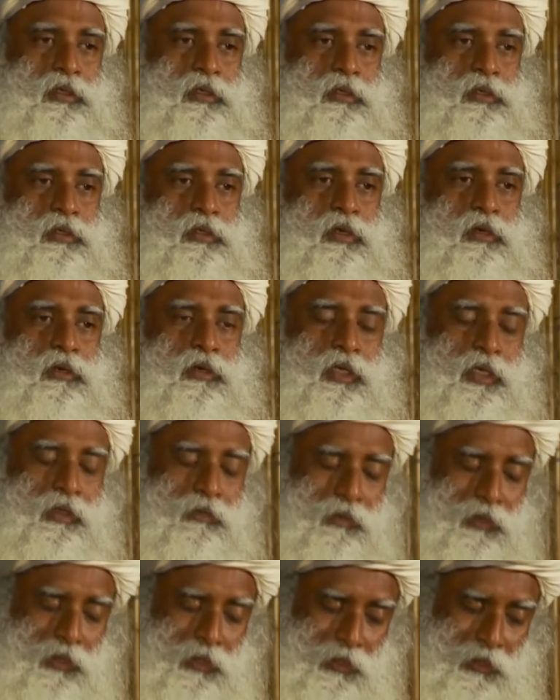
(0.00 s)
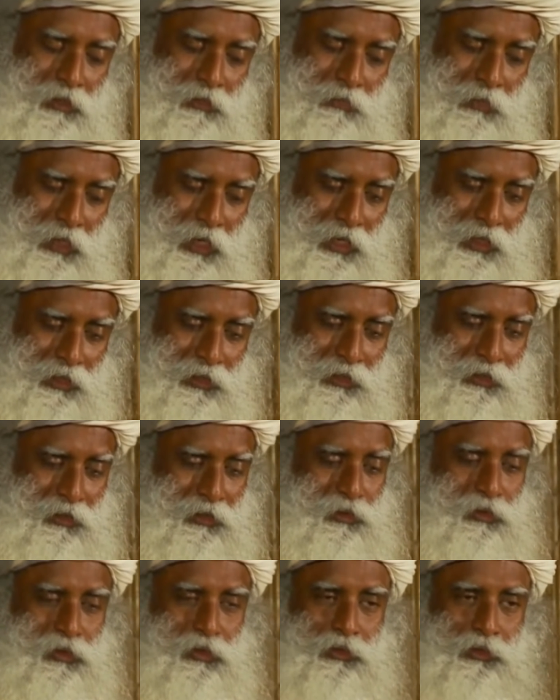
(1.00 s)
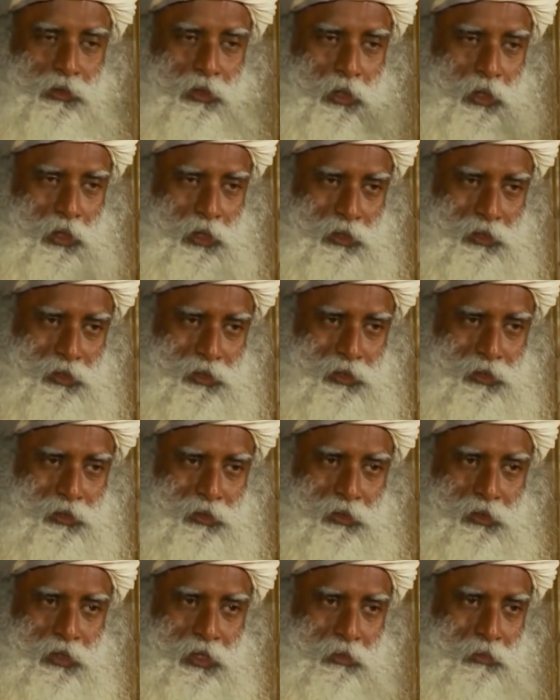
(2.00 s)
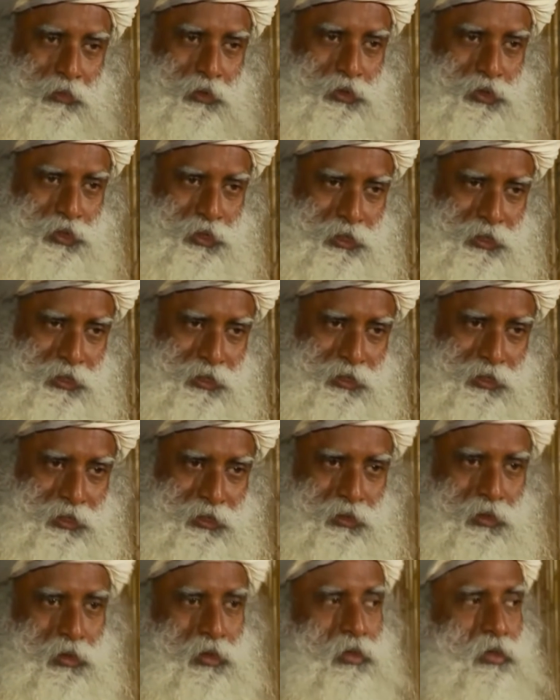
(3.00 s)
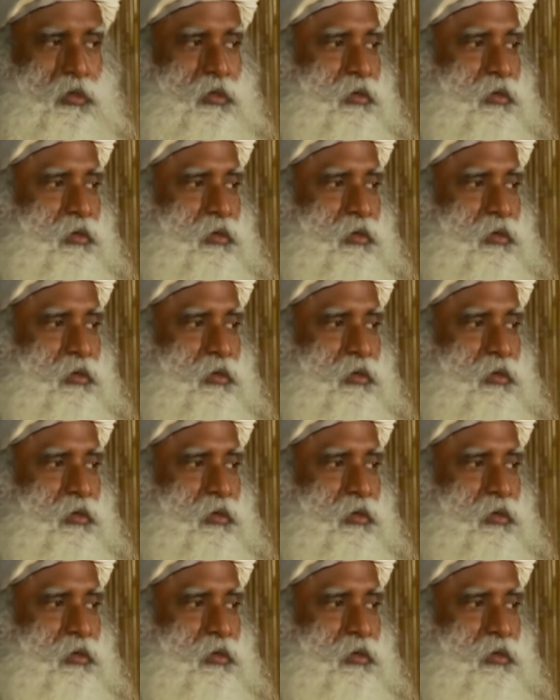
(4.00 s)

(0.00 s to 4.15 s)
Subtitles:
So even in your mind, your thoughts, your emotions, your